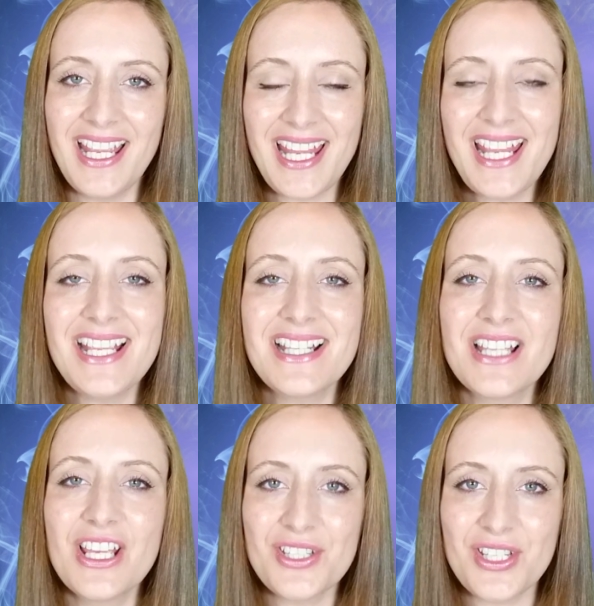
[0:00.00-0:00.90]
is
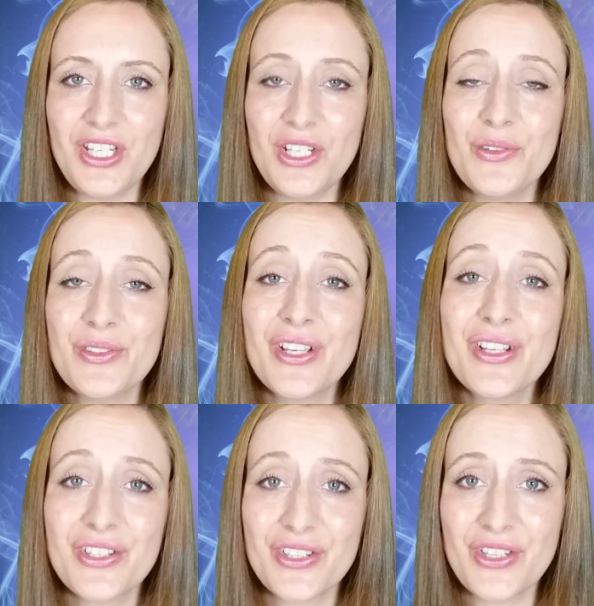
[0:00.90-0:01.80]
to use
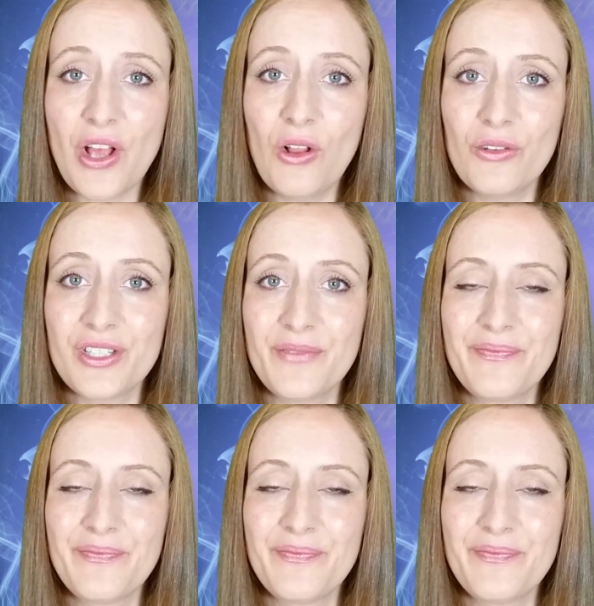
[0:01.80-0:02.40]
salt.